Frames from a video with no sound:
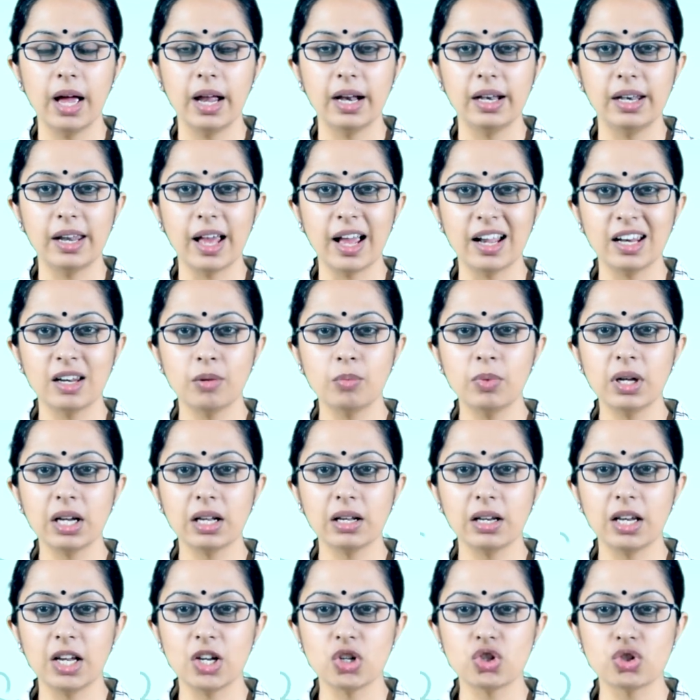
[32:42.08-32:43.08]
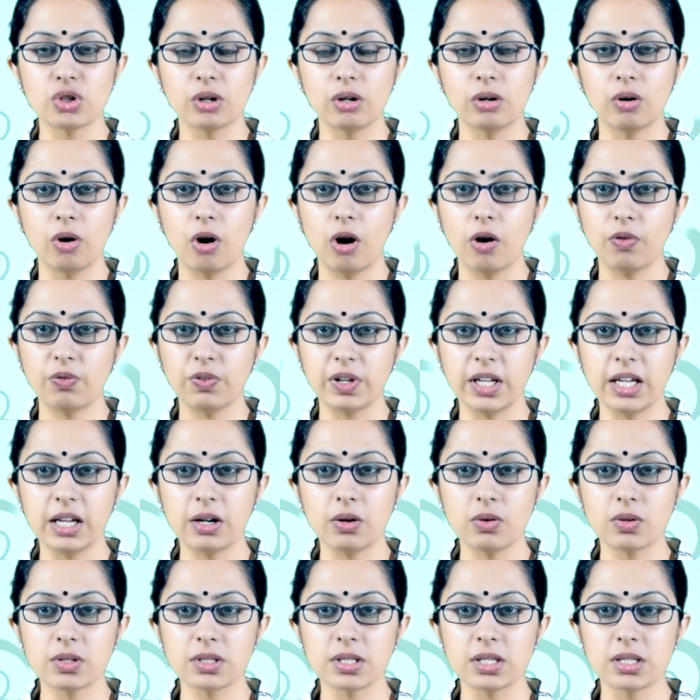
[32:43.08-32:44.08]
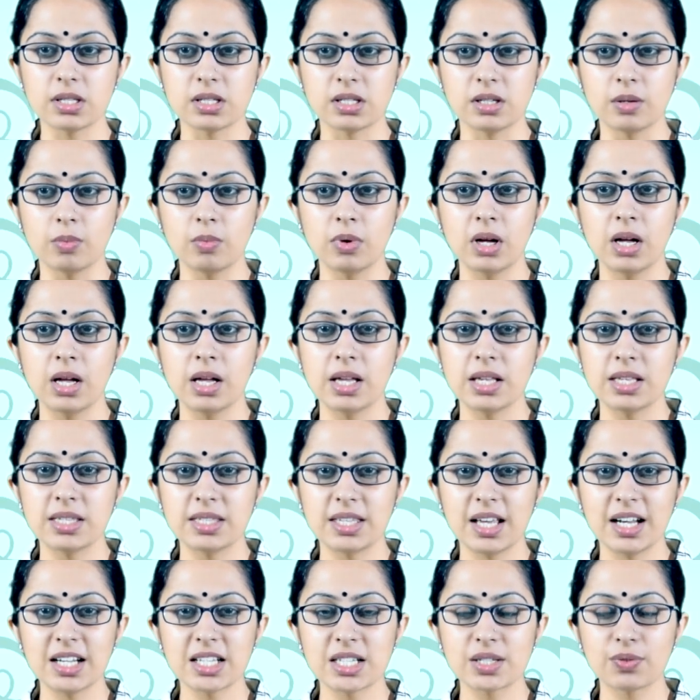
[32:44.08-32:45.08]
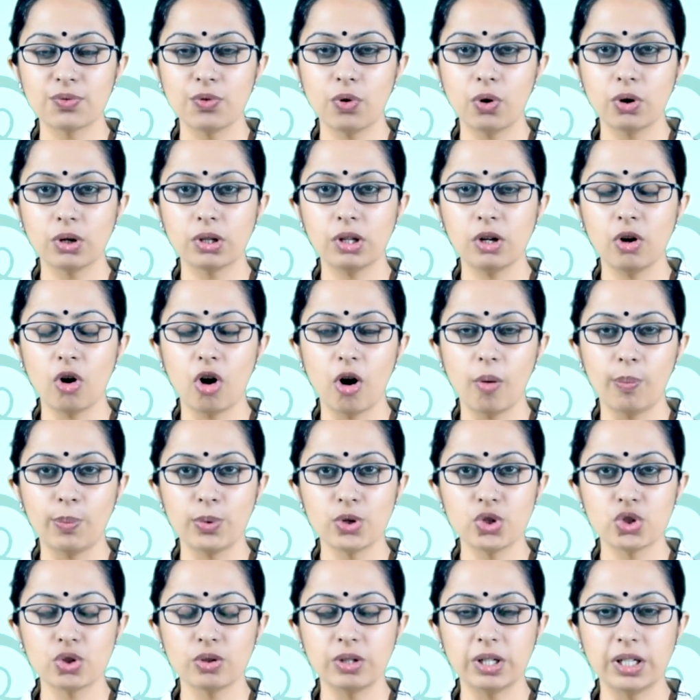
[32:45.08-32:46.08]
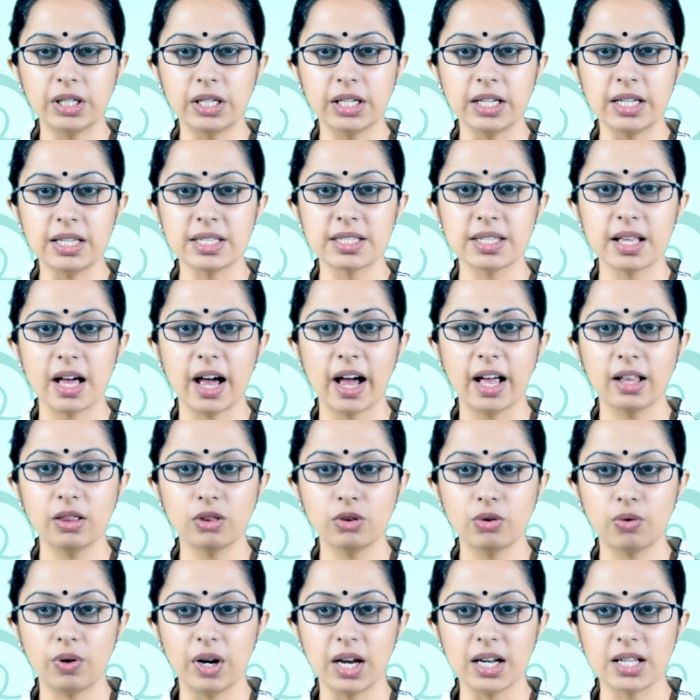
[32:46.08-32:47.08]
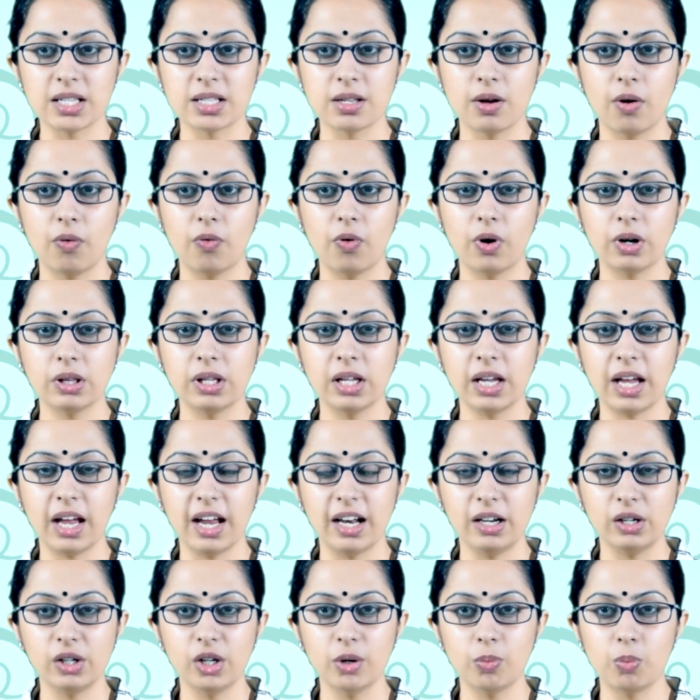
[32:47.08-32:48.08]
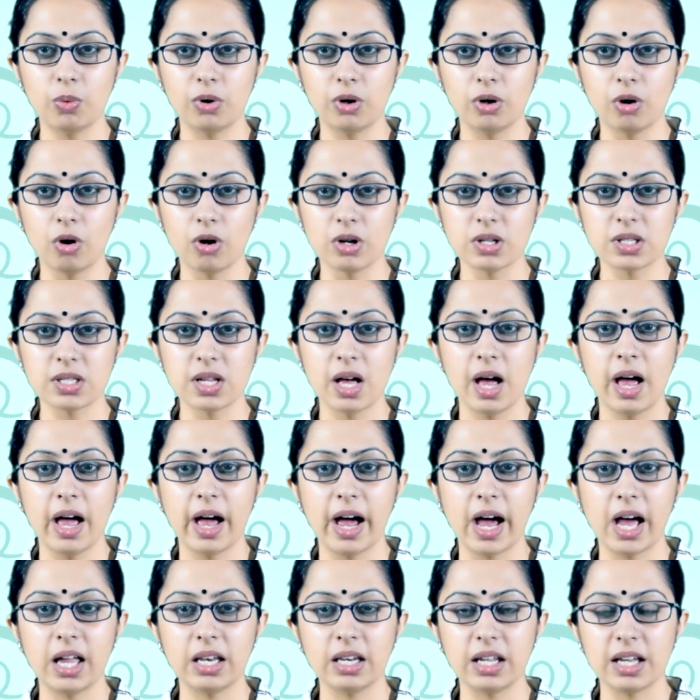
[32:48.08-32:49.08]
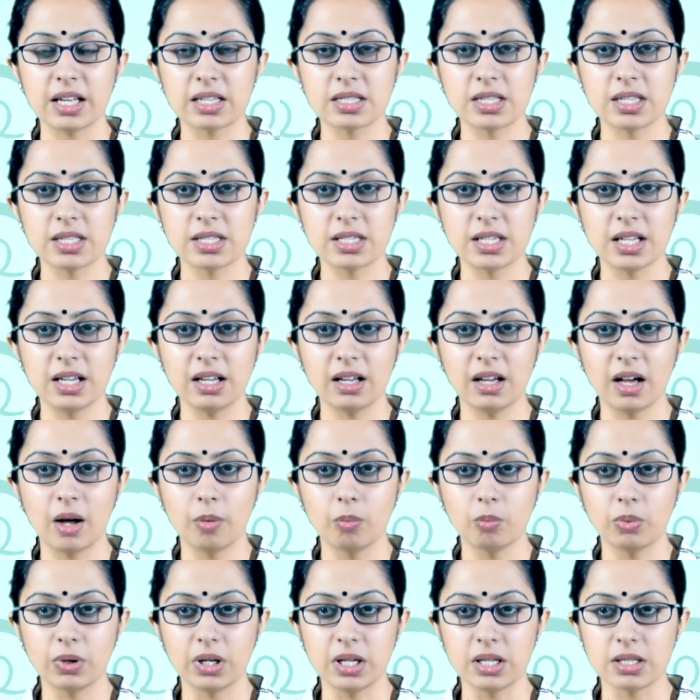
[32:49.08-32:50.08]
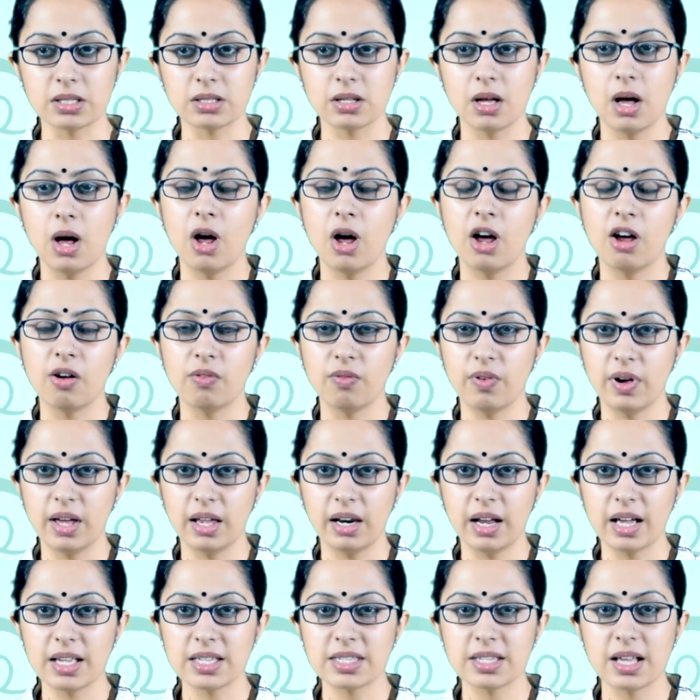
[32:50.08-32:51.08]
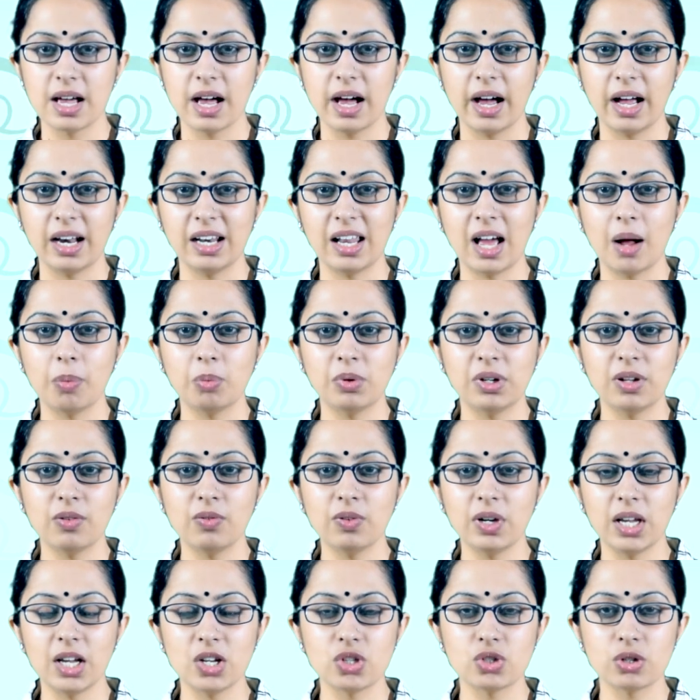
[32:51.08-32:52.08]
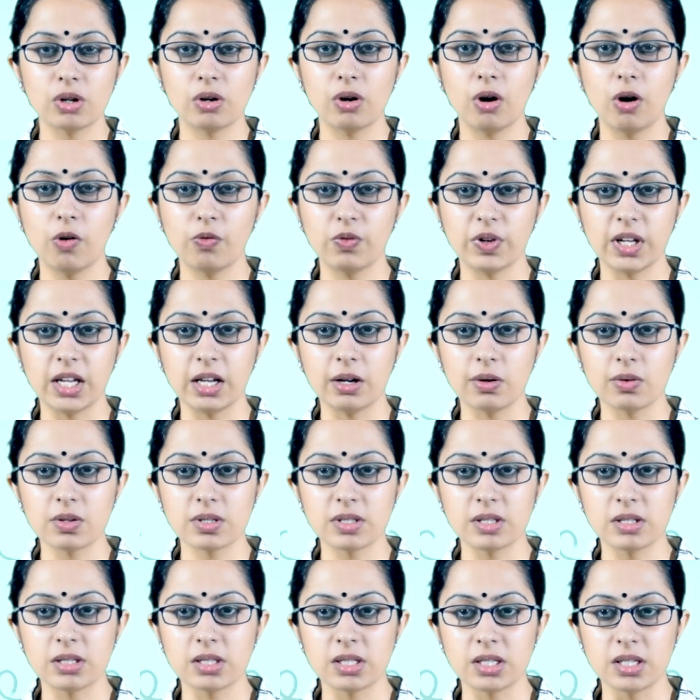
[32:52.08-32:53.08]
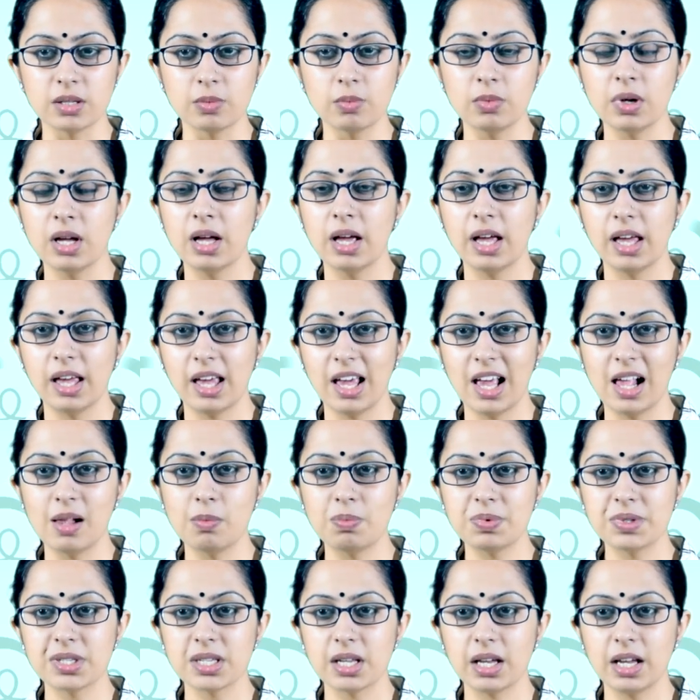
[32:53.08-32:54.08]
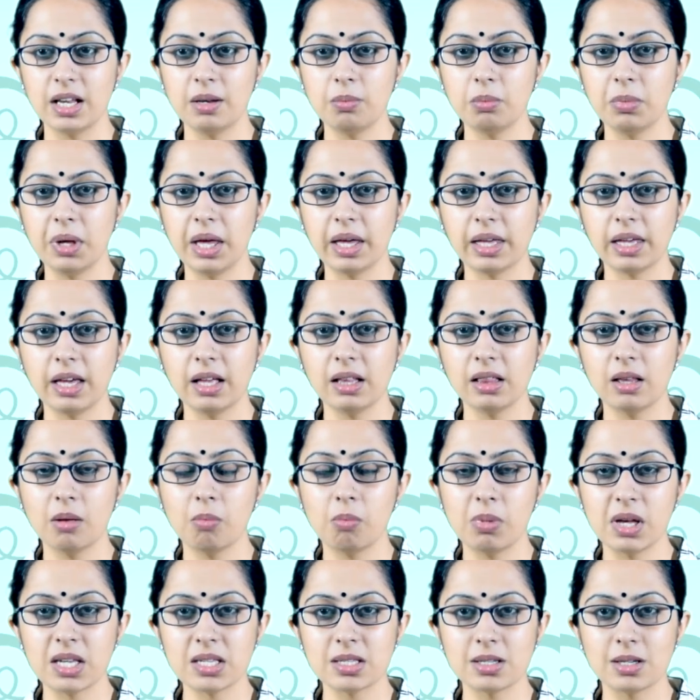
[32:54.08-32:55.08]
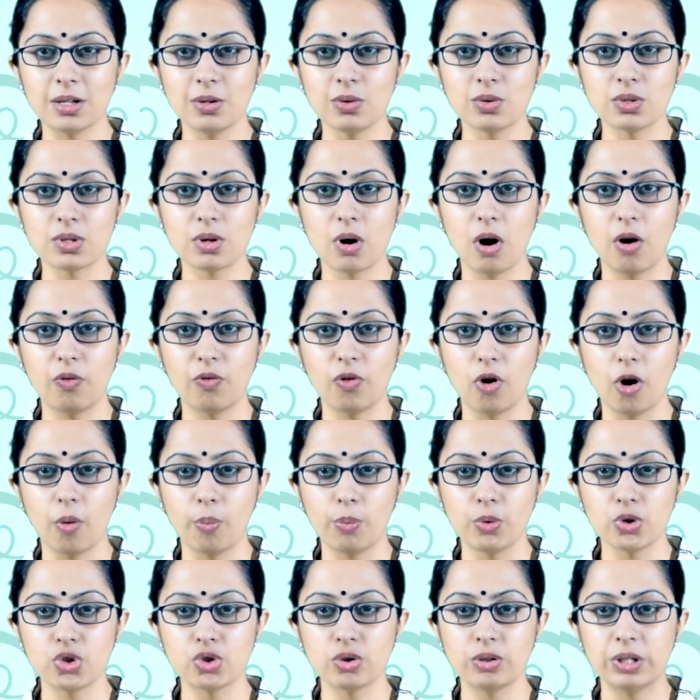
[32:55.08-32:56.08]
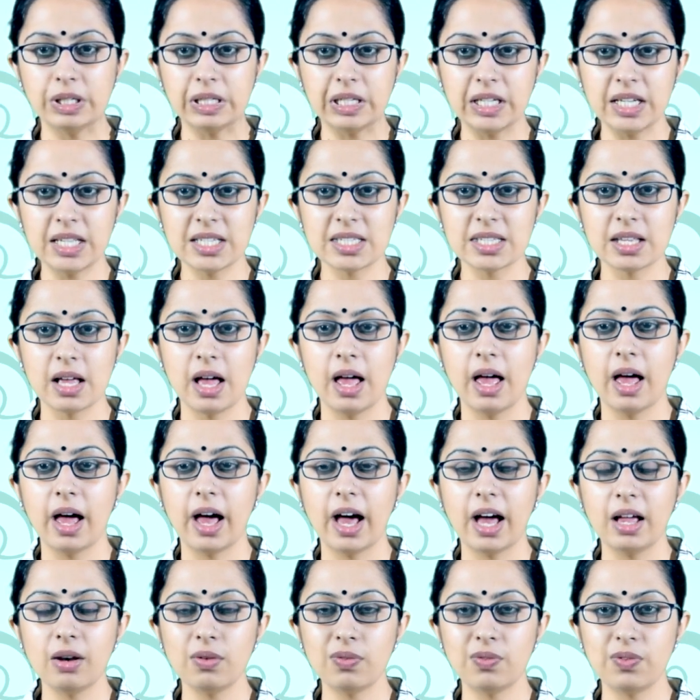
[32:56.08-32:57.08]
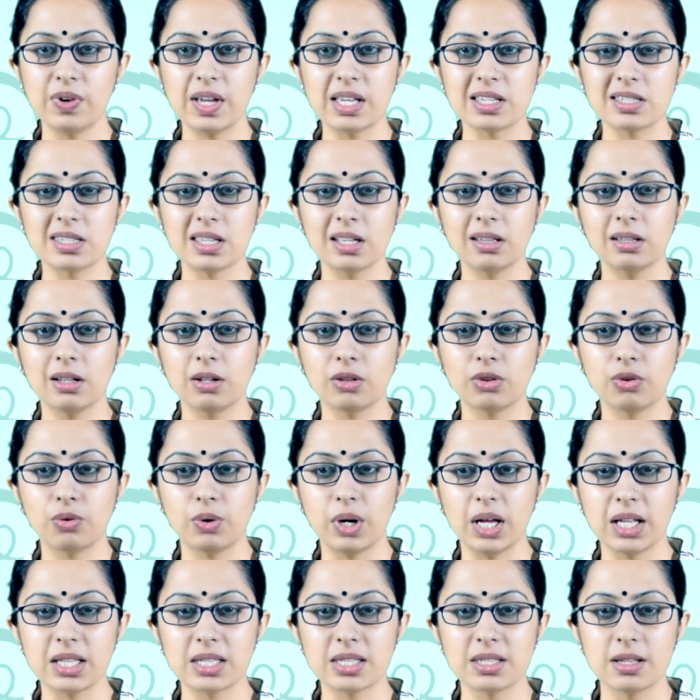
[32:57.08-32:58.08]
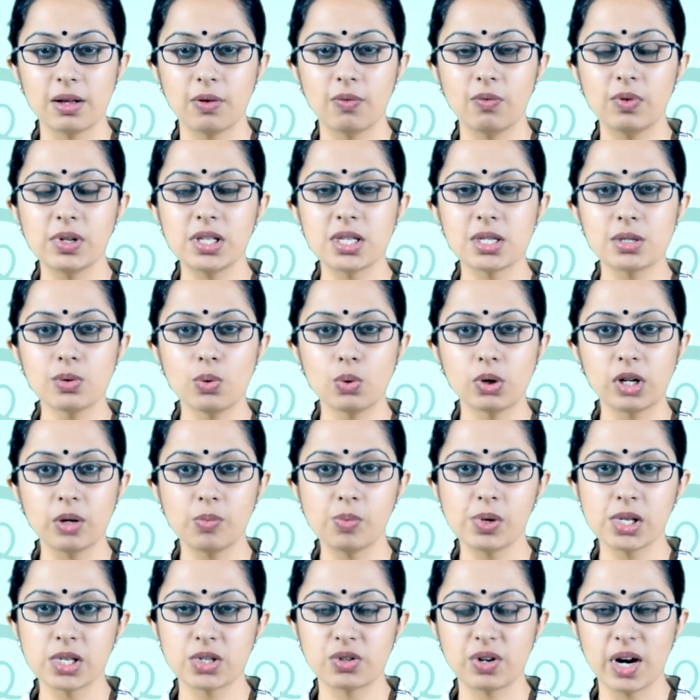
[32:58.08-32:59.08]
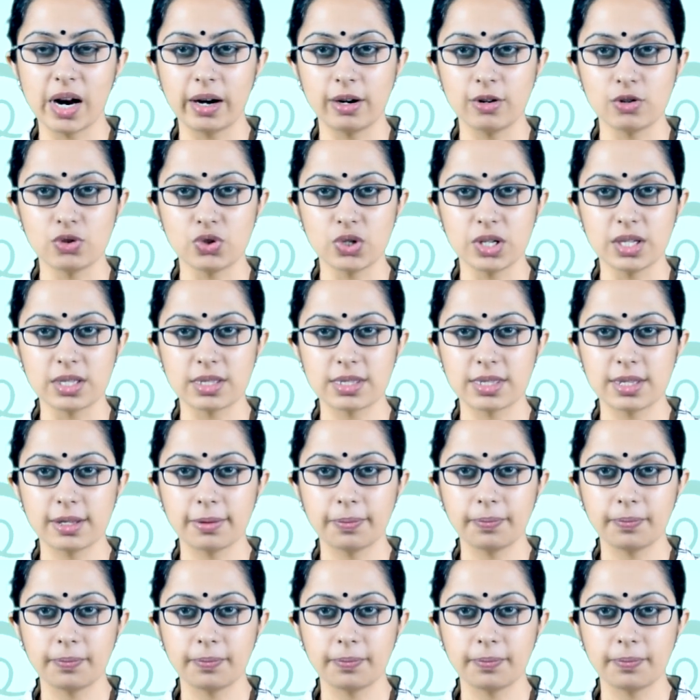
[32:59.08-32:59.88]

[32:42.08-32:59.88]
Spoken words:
Dynamic nature of ecosystem sets forth the opportunities and threats for the entrepreneurs and existing companies, whereas adaptive nature of ecosystem helps in making the best use of opportunities and facing the threats with suitable strategies.